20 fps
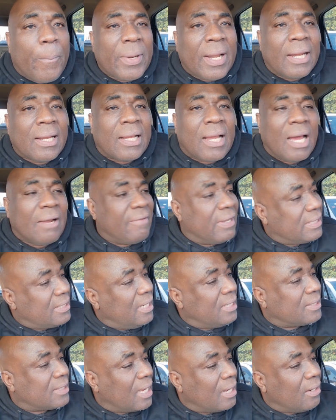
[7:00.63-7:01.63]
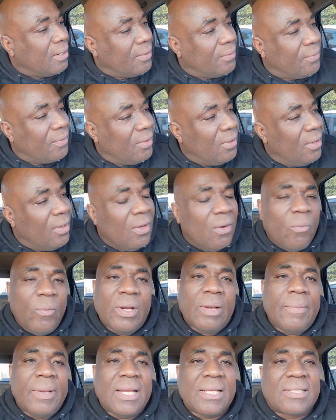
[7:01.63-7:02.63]
in the conversation with
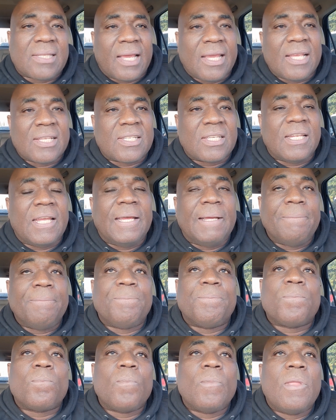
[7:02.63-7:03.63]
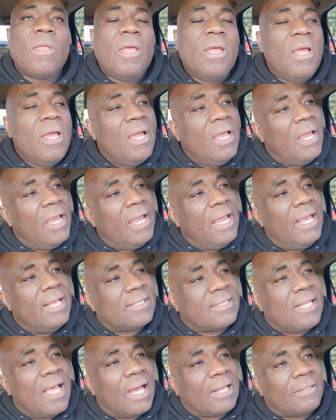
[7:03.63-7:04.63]
the minister yesterday
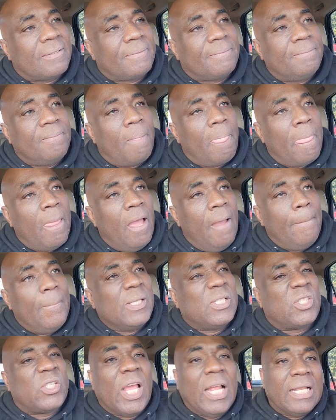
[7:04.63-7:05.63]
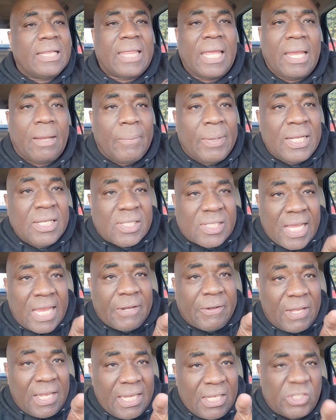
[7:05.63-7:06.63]
is that we still think, when he
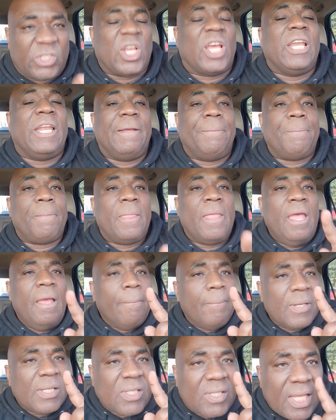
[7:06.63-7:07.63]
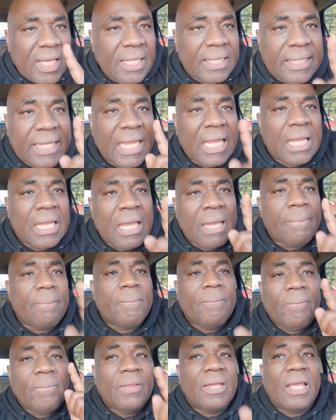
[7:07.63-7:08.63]
said initially, we still think
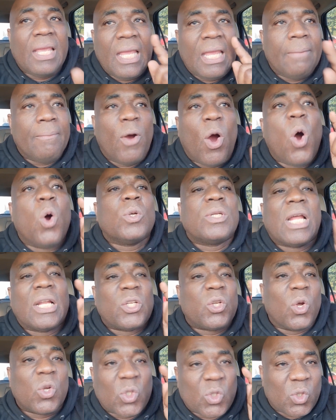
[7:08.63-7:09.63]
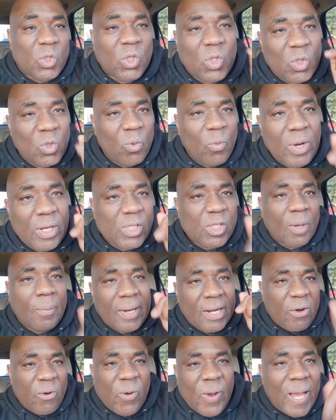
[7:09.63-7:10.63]
him out of touch with some
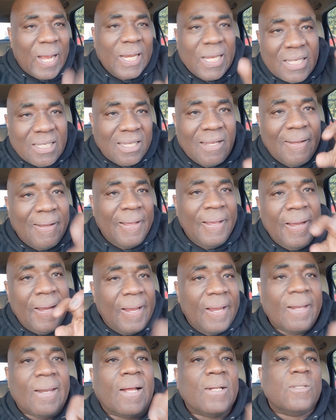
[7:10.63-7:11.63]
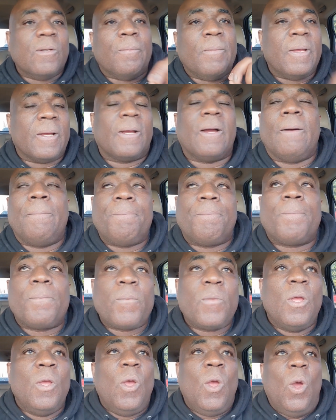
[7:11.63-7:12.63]
of the reality in Jamaica.
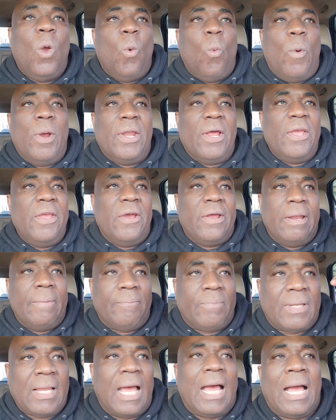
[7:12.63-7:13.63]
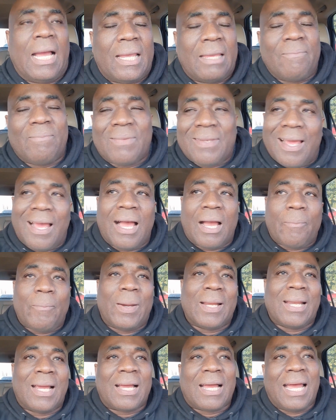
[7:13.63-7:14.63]
When you hear them talk
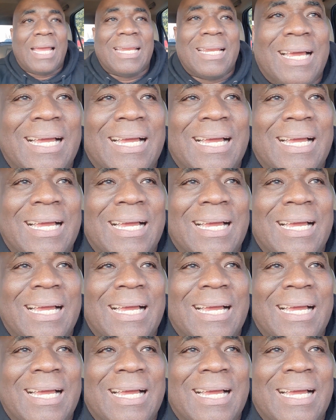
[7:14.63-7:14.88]
on a kind